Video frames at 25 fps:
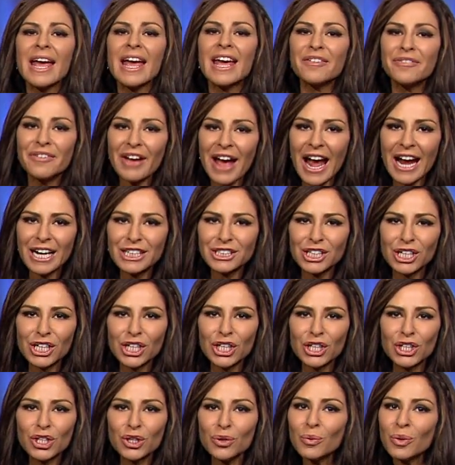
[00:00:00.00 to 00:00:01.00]
In fact,
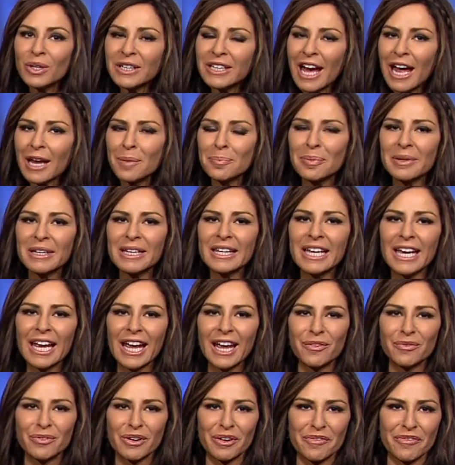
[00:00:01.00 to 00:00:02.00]
you will not
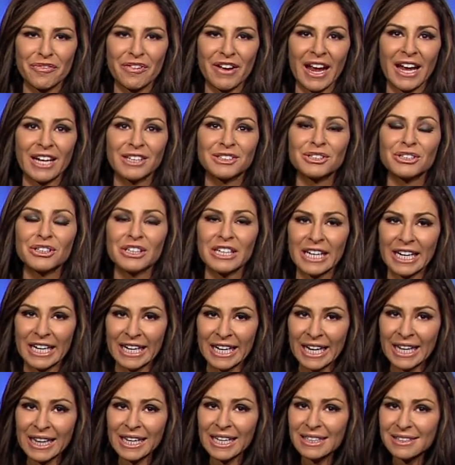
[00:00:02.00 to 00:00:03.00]
believe what fans are
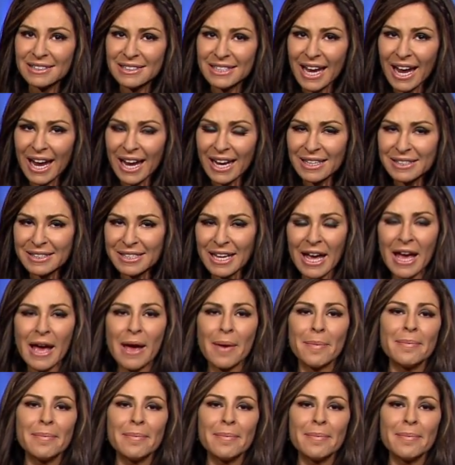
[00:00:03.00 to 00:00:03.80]
eating these days.